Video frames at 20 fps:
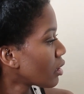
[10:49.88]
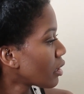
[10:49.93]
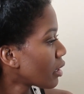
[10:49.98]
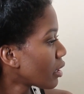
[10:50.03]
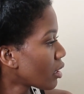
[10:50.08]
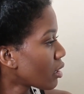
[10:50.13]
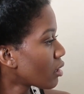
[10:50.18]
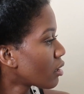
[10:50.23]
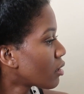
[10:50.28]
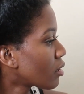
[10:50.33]

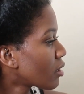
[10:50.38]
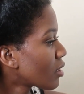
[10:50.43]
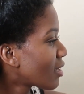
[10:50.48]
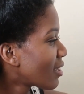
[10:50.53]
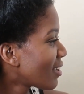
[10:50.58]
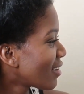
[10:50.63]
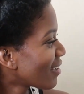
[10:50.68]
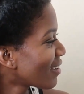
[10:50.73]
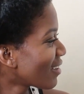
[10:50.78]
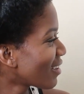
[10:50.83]
Yeah.
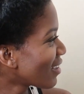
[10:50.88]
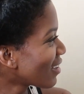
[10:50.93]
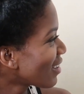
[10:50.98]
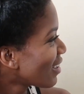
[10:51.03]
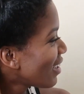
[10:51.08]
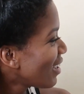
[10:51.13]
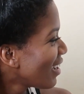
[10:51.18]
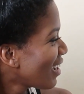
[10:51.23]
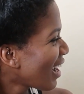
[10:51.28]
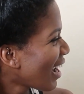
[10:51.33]

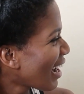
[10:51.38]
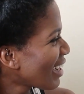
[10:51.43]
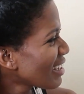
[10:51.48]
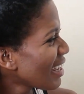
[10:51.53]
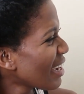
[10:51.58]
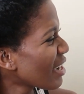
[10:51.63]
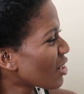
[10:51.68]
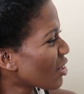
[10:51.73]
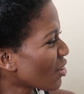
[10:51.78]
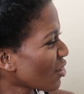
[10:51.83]

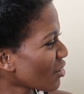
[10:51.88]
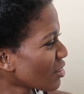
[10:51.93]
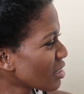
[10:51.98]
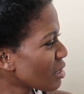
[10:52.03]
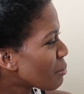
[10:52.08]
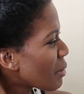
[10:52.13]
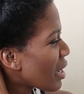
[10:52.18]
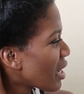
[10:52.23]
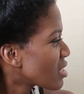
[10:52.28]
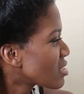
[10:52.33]
I like
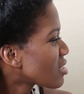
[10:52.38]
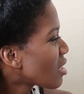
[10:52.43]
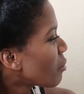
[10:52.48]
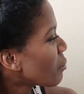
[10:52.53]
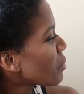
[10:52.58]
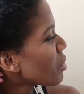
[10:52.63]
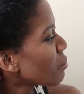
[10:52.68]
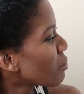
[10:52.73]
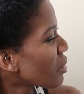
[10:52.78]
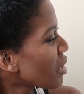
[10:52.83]
curly bangs
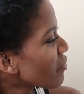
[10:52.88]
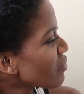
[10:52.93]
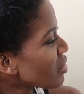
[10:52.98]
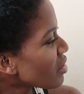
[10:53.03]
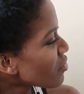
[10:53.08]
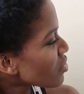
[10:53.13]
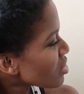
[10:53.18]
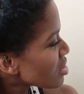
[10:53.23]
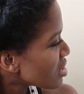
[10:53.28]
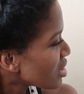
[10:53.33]
on me, but I've
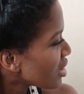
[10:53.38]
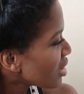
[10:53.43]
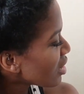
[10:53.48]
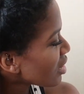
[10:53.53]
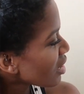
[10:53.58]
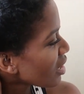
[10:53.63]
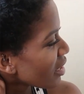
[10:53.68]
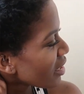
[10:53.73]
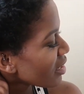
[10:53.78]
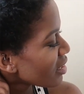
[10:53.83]
never
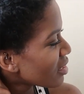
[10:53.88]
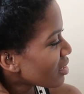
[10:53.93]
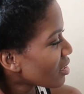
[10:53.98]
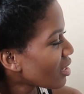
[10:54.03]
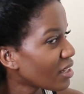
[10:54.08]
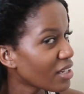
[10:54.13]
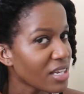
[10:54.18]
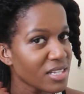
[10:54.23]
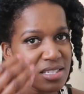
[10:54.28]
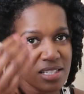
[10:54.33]
seen like,
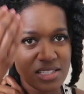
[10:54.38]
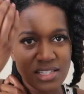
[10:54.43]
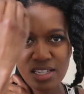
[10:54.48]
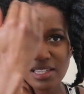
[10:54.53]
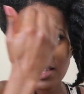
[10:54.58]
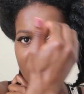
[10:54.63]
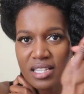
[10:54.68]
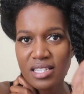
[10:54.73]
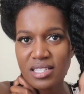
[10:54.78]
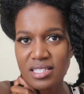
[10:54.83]
unless it's
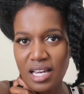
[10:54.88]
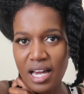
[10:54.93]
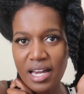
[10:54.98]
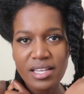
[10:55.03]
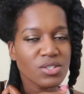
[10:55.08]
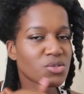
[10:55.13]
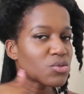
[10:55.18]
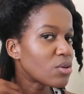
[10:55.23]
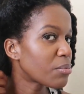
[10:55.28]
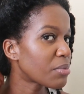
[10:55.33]
like that
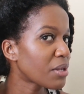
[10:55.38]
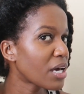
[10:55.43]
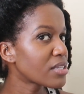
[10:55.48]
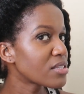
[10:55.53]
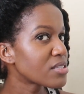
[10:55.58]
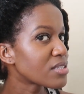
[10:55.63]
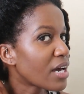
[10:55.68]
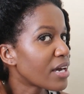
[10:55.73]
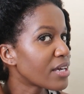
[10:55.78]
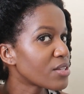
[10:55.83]
side sweep.
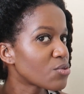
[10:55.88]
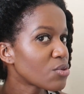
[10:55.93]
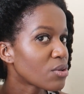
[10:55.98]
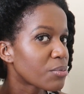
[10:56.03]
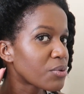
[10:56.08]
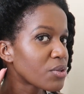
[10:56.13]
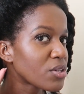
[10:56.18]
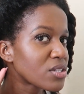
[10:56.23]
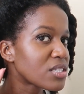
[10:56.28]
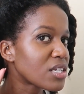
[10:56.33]
That side
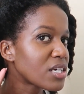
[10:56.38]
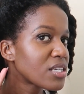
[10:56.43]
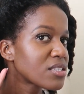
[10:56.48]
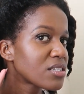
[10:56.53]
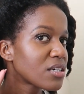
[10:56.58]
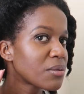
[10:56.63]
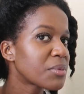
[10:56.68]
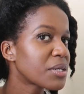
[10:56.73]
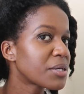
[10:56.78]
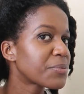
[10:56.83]
sweep looks
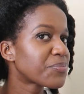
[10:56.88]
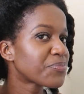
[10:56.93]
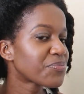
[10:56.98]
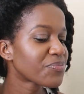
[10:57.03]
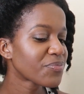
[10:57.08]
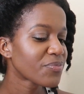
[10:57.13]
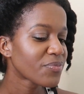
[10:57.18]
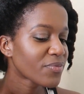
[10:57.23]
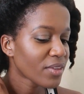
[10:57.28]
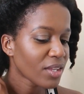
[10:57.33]
nice on me.
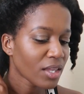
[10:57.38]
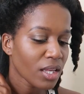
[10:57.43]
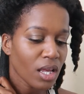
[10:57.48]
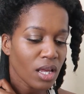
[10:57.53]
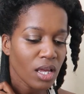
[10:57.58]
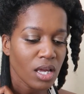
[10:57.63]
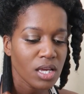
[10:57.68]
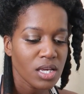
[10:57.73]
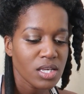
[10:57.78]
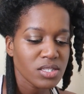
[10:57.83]

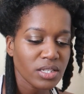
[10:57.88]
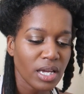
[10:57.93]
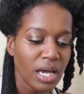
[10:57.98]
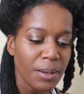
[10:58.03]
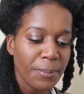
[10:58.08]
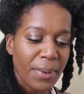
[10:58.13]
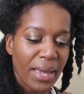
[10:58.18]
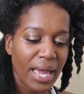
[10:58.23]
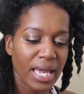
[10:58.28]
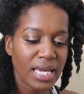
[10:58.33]
So I
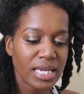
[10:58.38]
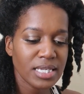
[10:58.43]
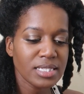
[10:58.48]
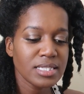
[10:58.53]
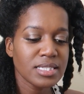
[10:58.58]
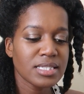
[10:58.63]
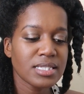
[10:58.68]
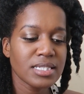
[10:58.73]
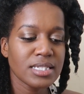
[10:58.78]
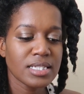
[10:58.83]
got
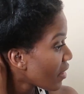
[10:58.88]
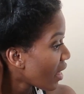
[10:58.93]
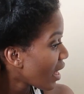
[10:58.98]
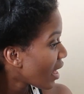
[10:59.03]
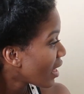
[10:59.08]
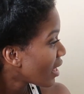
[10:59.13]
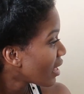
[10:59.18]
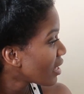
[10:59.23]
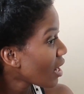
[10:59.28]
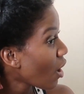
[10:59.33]
bangs.
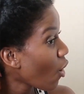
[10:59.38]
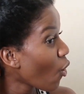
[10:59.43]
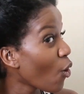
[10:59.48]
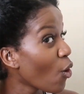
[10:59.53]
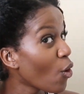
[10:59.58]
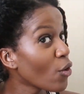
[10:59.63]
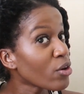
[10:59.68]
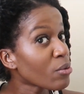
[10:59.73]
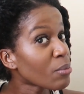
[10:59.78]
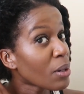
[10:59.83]
Then,
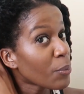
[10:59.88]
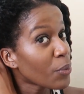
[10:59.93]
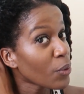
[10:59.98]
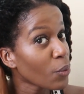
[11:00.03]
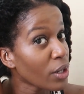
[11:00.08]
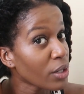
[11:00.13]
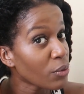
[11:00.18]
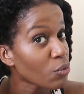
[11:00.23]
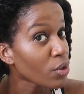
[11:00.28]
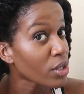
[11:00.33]
oh, you remember
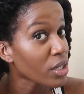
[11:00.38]
when